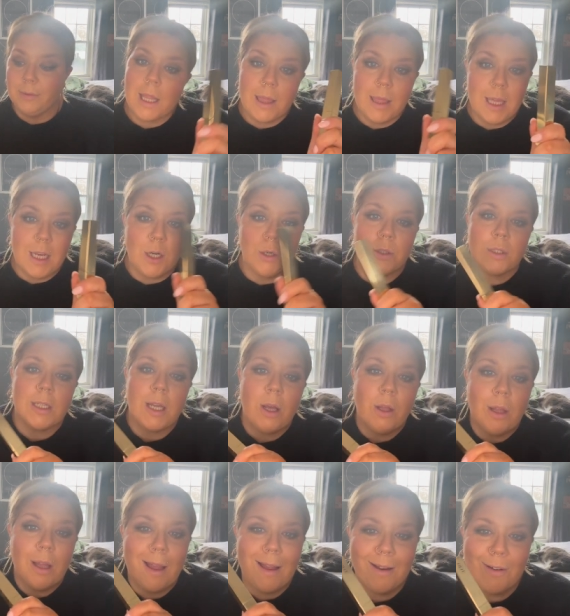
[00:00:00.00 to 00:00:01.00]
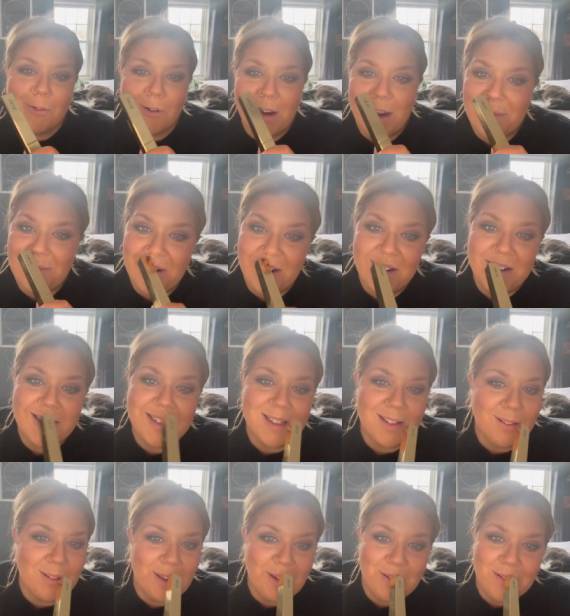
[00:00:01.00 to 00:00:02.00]
And they don't tell Cranmer
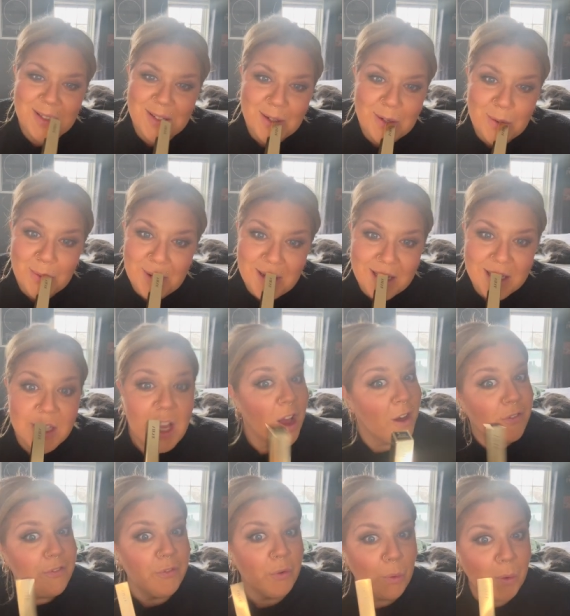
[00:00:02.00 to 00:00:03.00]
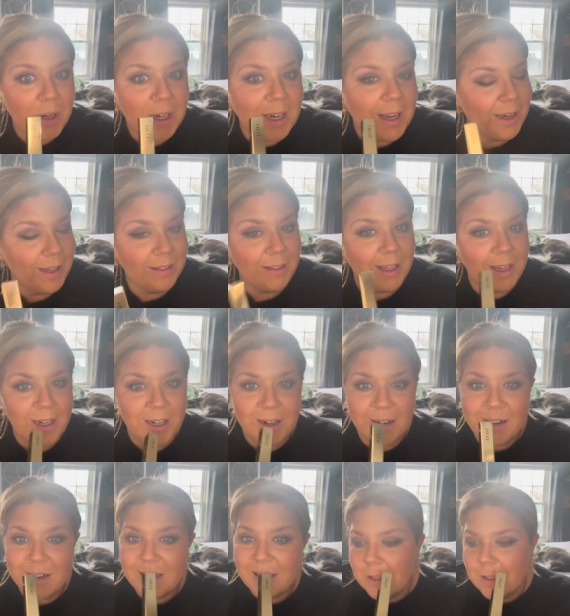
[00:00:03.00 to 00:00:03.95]
until like two weeks, a fortnight later.